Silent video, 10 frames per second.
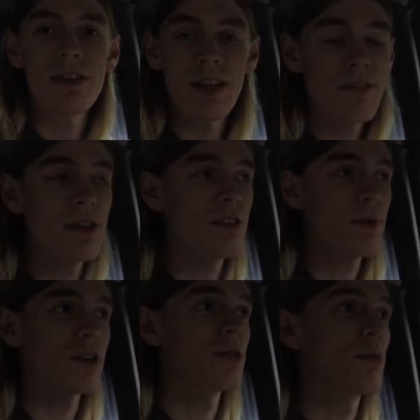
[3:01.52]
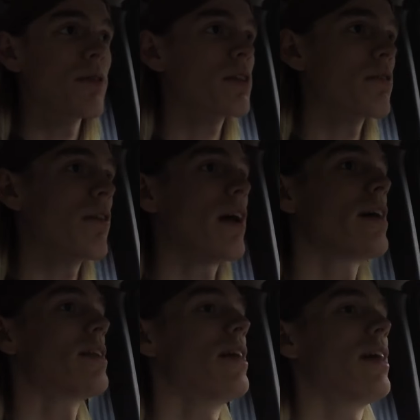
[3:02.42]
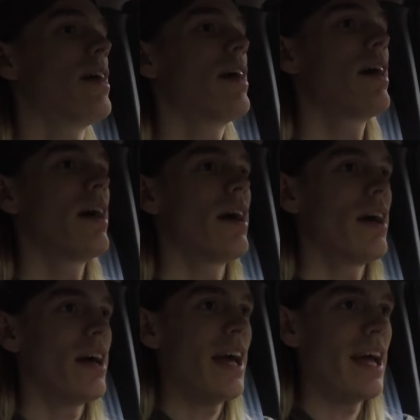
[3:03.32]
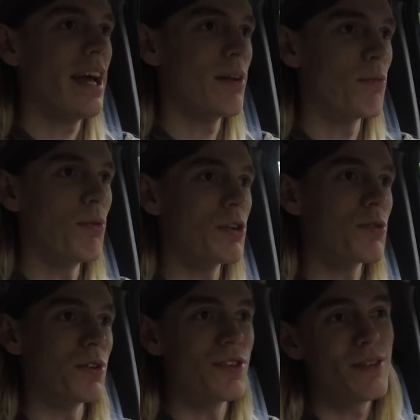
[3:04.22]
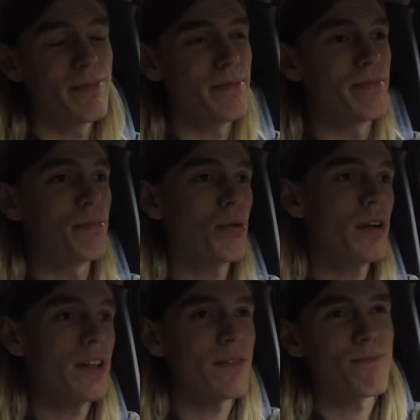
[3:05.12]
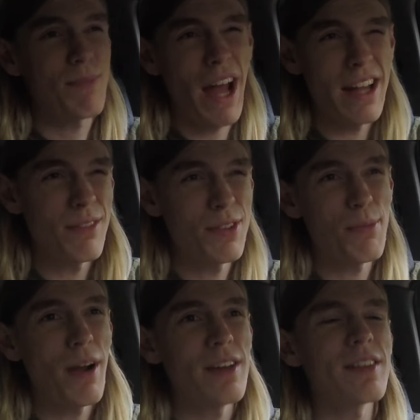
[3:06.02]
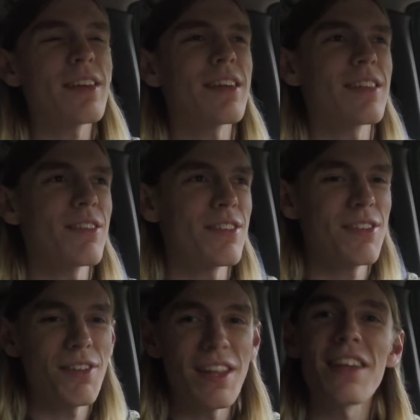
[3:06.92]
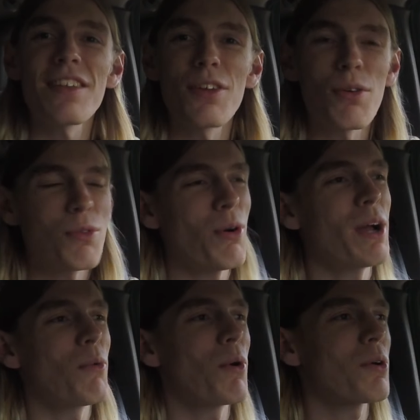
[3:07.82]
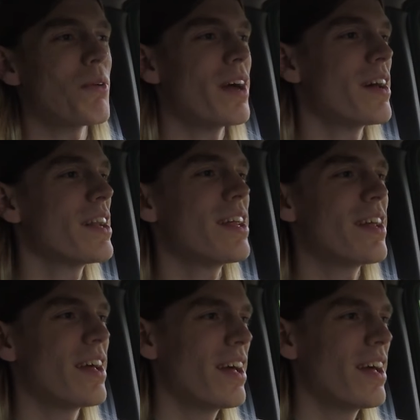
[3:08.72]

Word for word: safety inspection perfectly fine, and which was pretty kind of surprising because there's still things that don't quite work right on it.